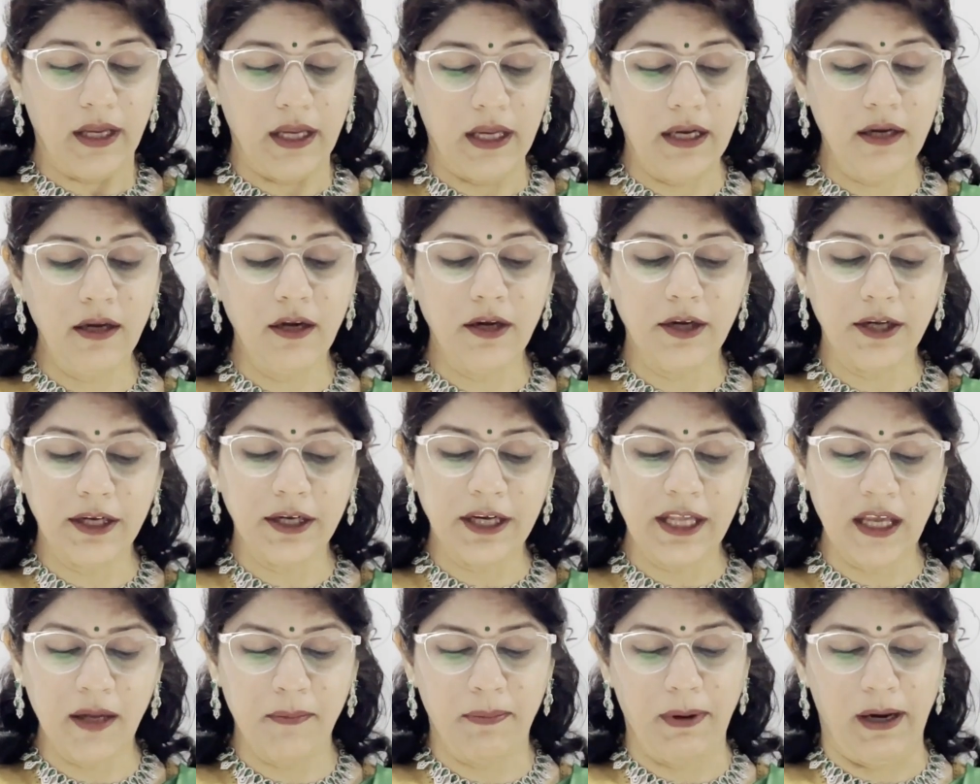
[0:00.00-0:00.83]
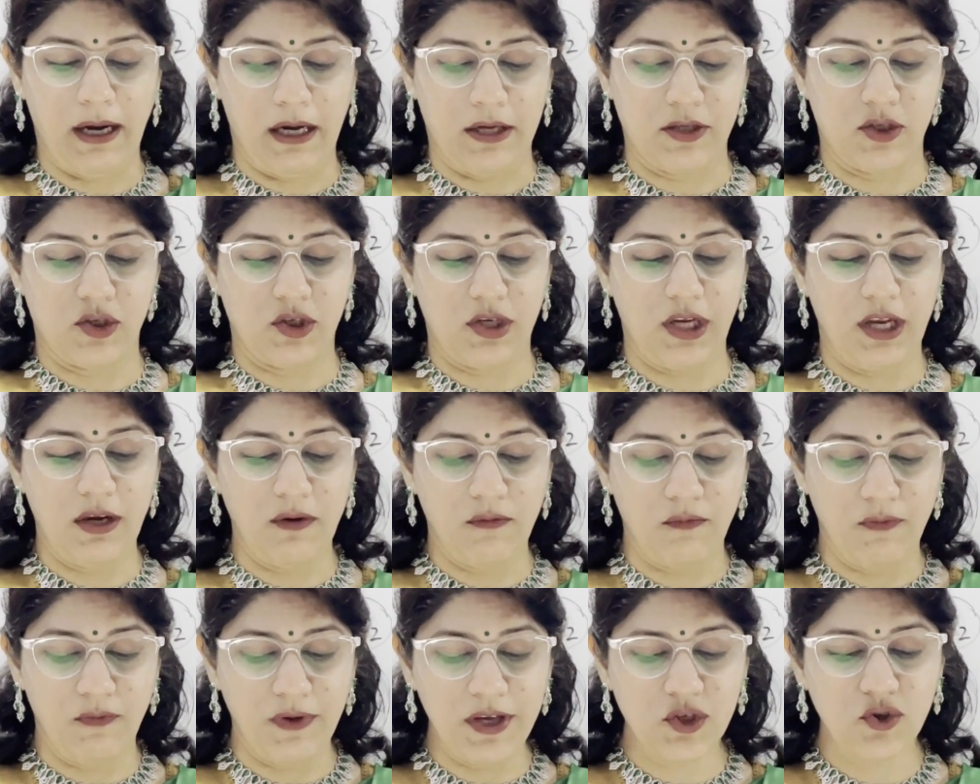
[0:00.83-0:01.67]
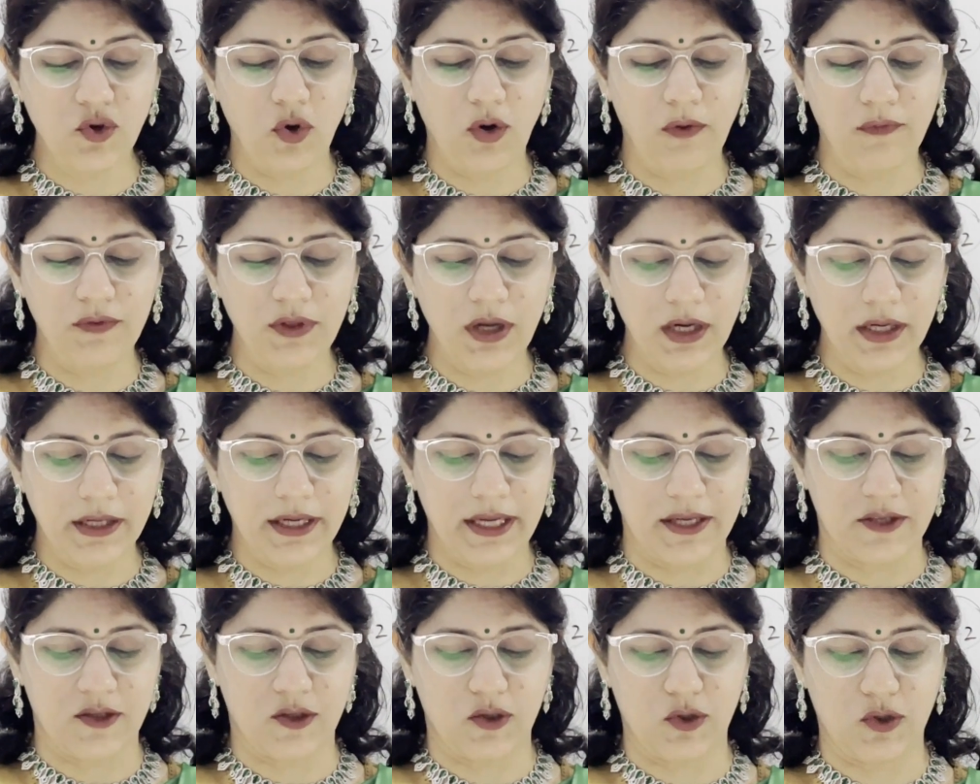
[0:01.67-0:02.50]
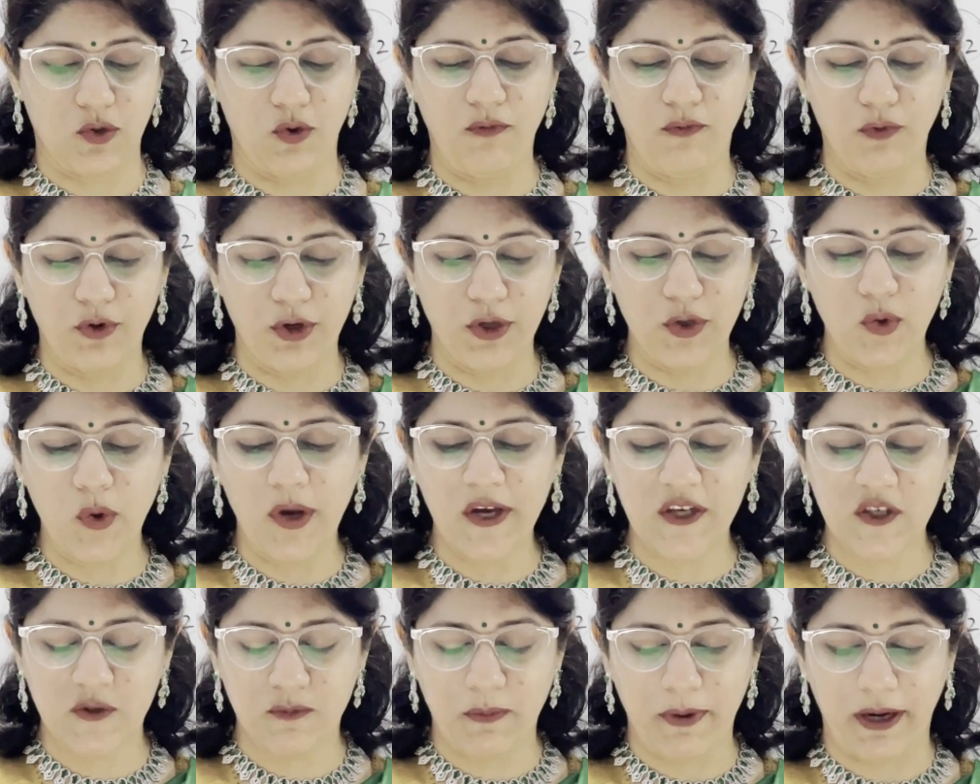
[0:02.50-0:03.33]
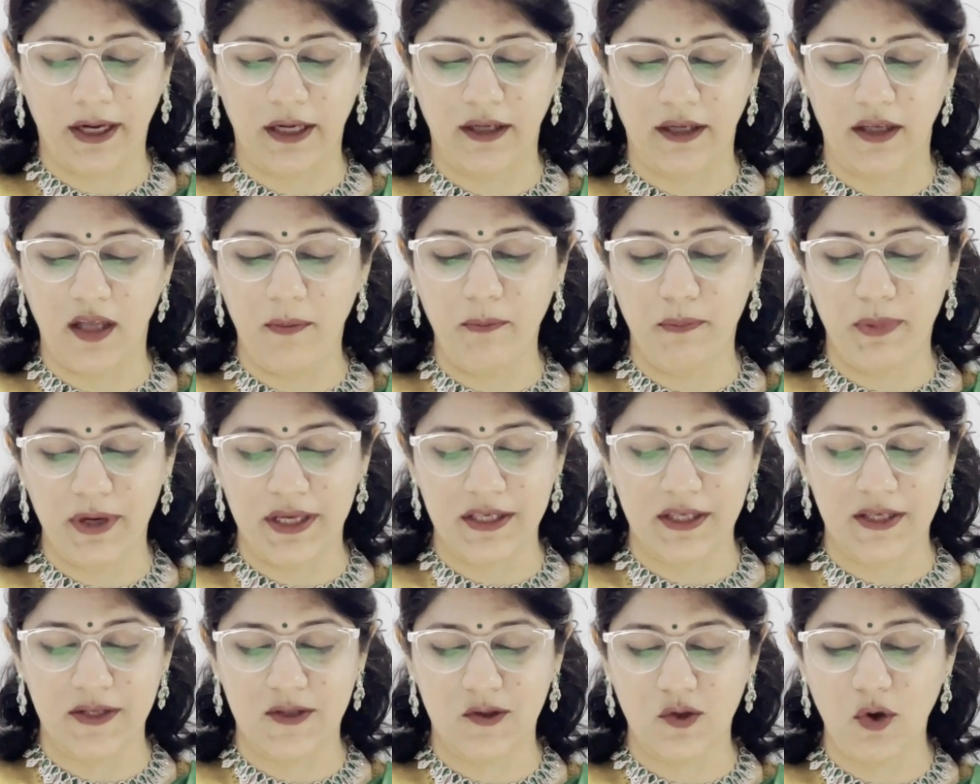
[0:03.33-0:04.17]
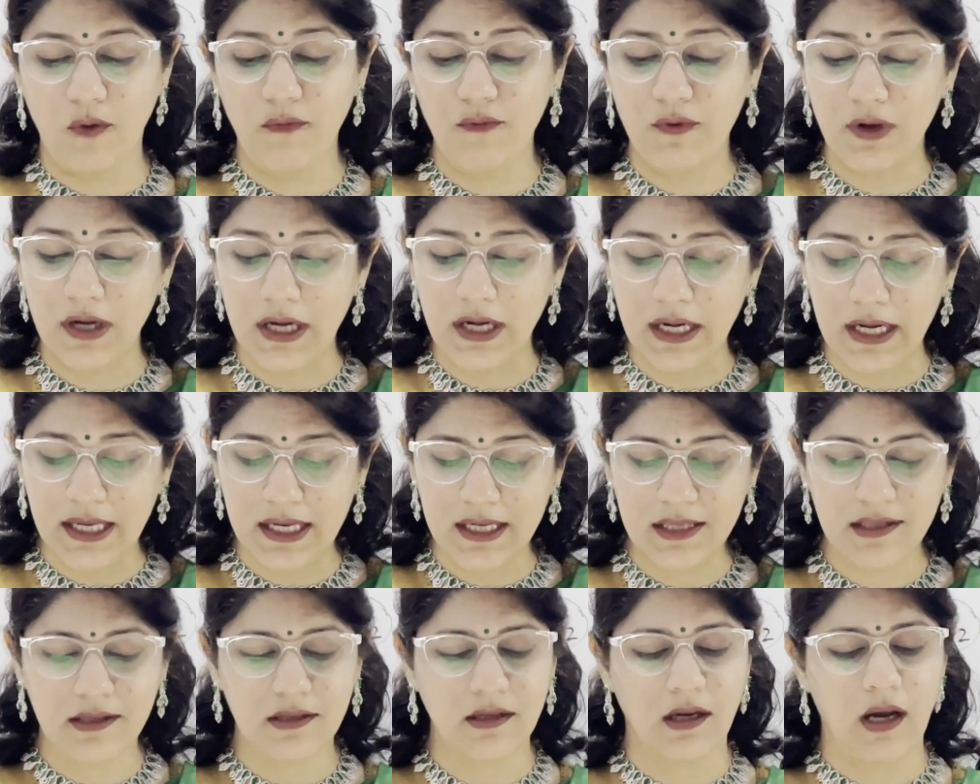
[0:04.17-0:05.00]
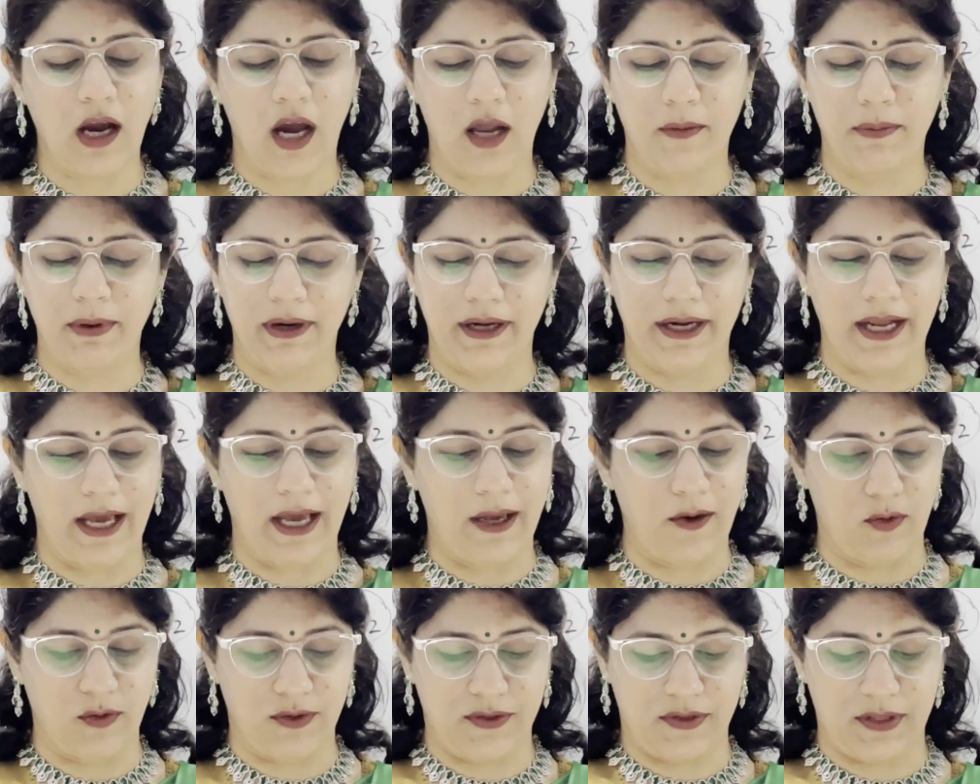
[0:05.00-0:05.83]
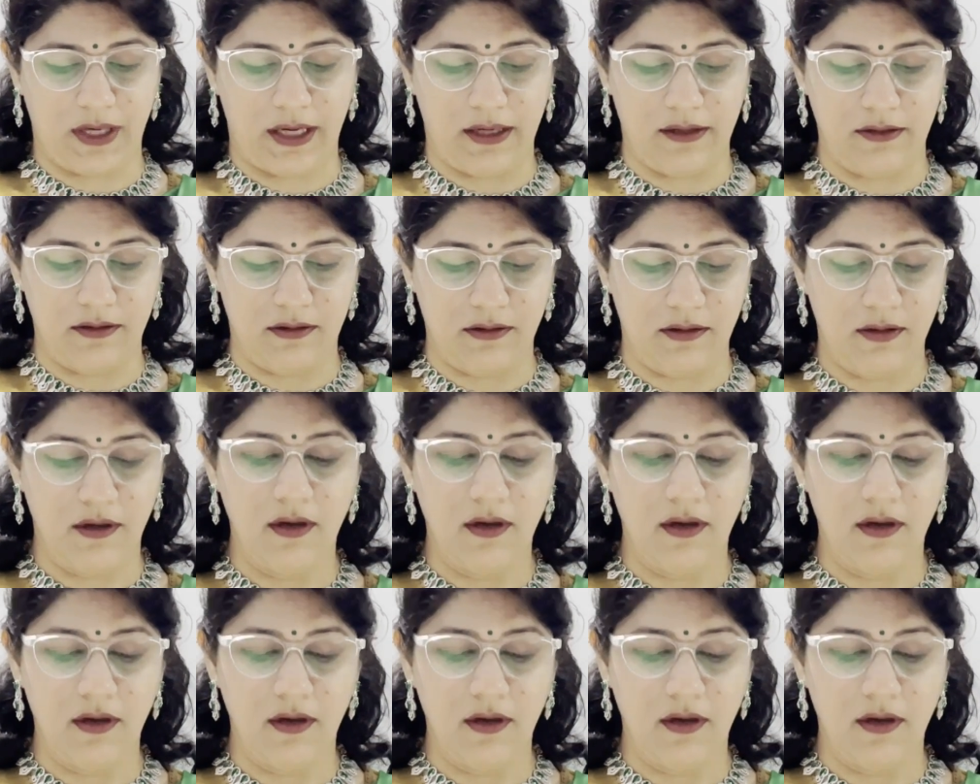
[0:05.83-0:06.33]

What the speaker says: In D part, in which of the test tube would you expect the presence of least carbon dioxide?